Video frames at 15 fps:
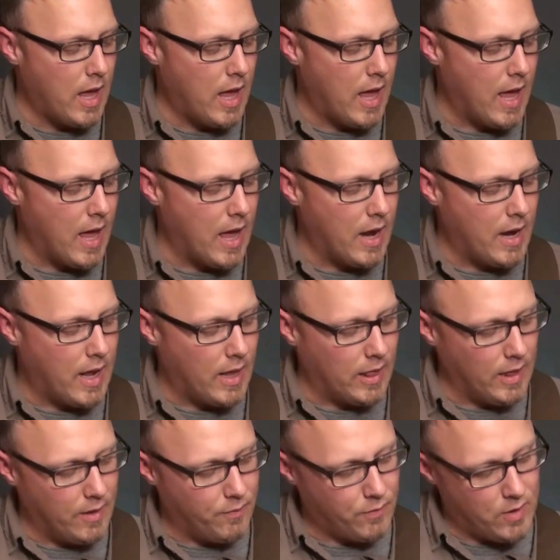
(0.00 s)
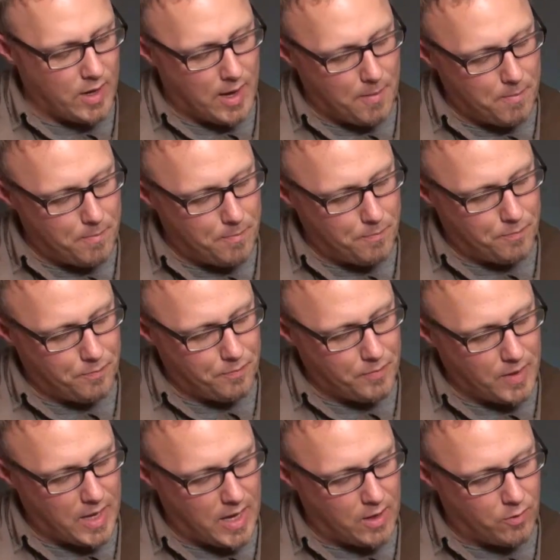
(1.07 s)
and I lift up
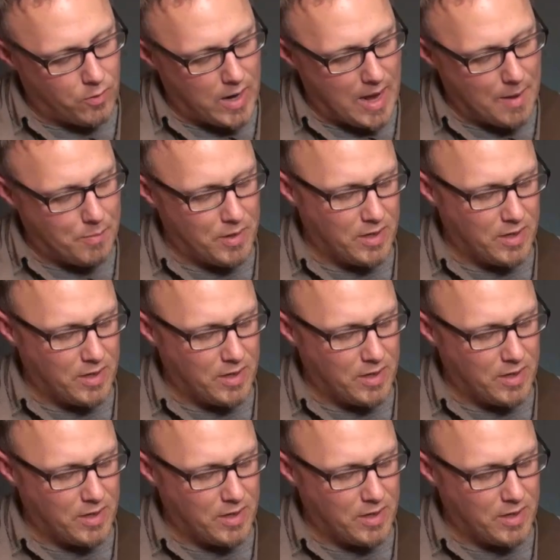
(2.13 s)
and drop,